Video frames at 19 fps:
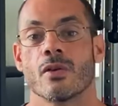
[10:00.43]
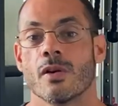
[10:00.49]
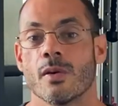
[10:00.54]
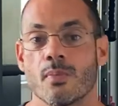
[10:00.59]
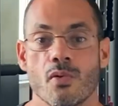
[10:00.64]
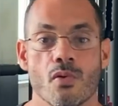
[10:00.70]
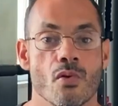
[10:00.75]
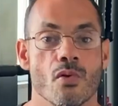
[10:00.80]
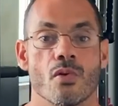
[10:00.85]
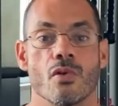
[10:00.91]
or a
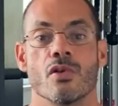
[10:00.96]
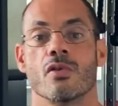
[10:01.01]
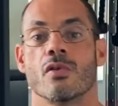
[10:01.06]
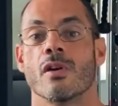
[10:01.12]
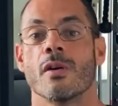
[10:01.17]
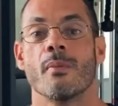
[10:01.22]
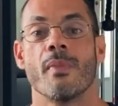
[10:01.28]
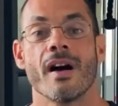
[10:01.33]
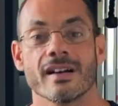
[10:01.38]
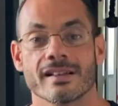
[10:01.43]
pool or
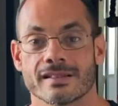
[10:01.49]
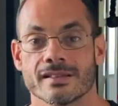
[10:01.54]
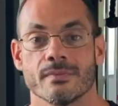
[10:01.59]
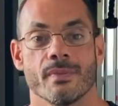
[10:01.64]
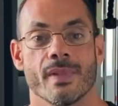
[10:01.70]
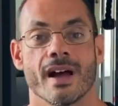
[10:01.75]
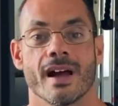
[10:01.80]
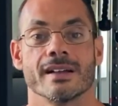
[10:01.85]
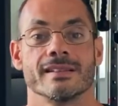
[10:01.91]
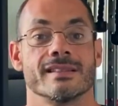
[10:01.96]
a boxing
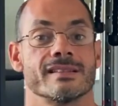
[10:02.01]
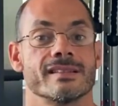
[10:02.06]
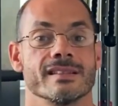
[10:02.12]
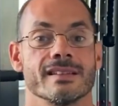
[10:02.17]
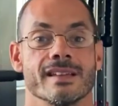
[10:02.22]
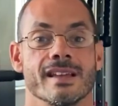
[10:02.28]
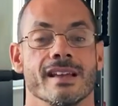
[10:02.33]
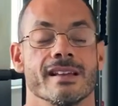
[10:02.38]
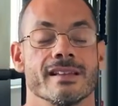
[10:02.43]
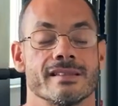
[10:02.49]
bag just in
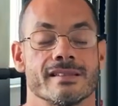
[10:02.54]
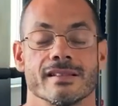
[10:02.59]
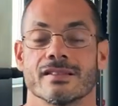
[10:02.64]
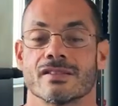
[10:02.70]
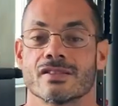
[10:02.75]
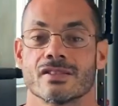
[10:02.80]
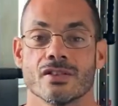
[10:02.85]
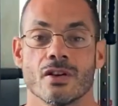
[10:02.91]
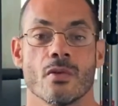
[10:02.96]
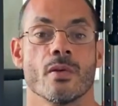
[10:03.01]
case
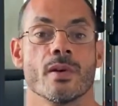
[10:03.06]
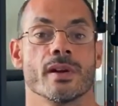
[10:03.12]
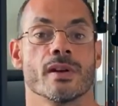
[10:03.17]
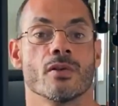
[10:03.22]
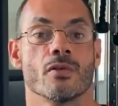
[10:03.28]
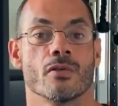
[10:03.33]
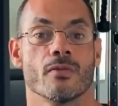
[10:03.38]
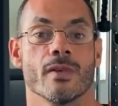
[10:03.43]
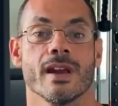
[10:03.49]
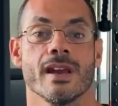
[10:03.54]
it's snowing
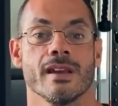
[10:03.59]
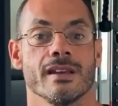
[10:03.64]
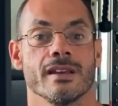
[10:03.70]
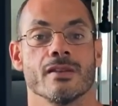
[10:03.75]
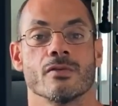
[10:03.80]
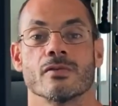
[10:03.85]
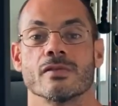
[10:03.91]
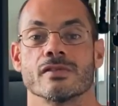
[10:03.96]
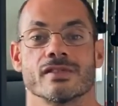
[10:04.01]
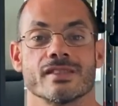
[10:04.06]
or raining
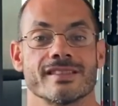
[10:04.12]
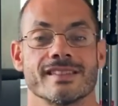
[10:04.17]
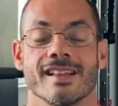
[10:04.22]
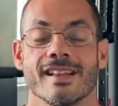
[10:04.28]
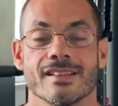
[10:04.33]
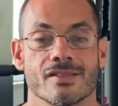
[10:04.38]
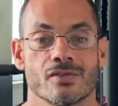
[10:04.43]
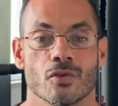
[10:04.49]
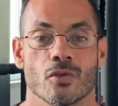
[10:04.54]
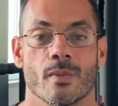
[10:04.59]
or there's a
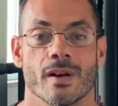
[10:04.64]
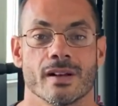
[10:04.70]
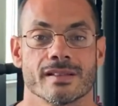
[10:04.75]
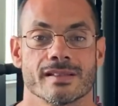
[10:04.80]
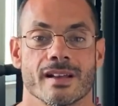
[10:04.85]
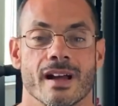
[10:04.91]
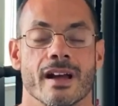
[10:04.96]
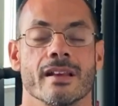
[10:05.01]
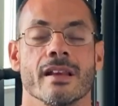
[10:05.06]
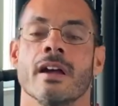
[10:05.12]
sandstorm
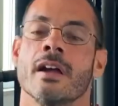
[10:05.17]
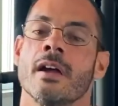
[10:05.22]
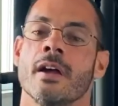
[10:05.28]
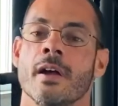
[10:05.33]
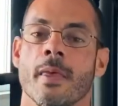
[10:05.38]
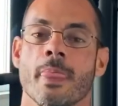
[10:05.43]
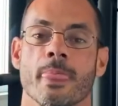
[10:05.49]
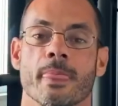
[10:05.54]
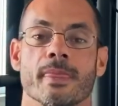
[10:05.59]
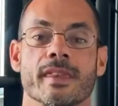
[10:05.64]
outside.
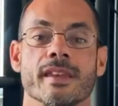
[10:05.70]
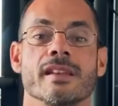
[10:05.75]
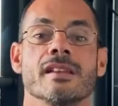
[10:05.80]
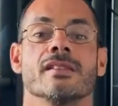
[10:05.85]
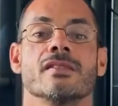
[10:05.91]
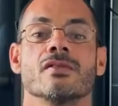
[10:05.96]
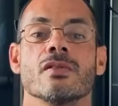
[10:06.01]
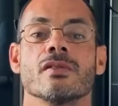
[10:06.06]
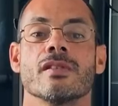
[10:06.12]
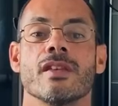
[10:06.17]

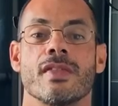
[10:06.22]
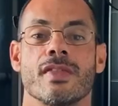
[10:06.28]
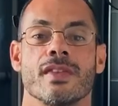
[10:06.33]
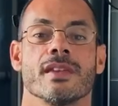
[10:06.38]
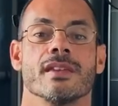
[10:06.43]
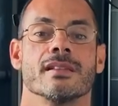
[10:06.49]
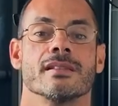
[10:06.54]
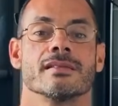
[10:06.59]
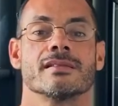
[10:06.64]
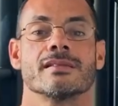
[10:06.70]
These are the
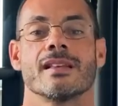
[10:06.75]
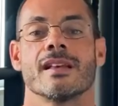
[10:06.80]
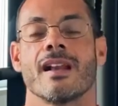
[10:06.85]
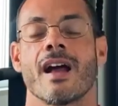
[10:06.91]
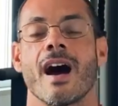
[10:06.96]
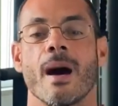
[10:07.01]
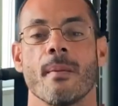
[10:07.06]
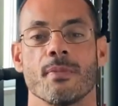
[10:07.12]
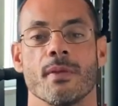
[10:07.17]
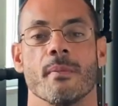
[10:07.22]
things that
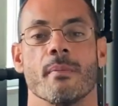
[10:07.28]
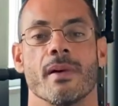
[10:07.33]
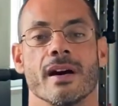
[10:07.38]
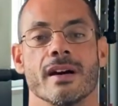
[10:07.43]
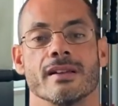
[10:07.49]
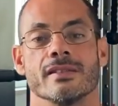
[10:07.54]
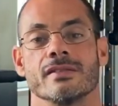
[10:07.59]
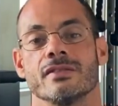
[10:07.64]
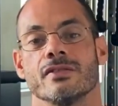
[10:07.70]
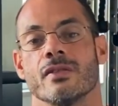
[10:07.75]

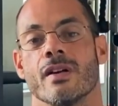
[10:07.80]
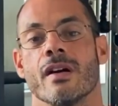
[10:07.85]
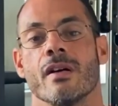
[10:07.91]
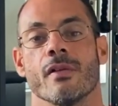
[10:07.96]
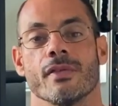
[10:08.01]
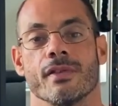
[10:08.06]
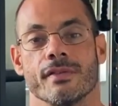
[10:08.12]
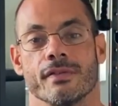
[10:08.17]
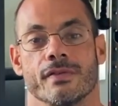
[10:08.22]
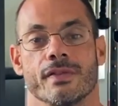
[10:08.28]
optimize your
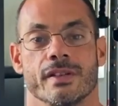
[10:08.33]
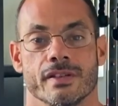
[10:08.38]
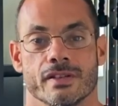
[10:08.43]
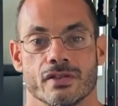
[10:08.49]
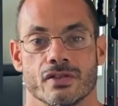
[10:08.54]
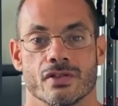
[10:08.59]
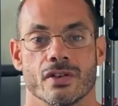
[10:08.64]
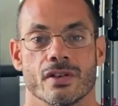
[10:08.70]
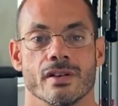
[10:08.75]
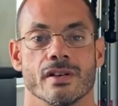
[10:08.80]
health and fitness
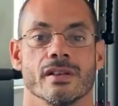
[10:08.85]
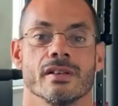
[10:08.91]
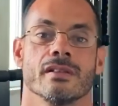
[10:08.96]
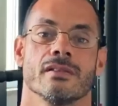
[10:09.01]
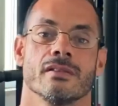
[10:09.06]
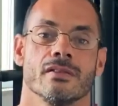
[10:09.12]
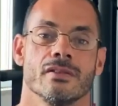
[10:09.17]
journey.